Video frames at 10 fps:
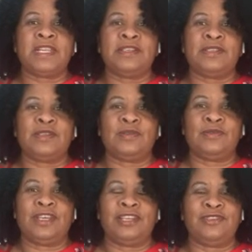so
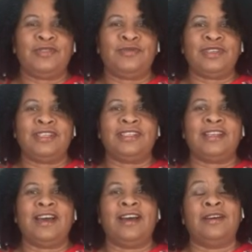that you can
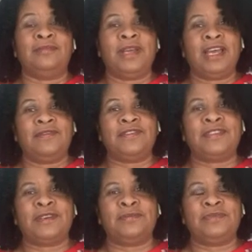um, have
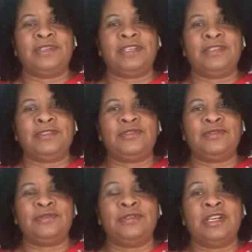something
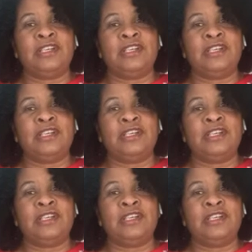to,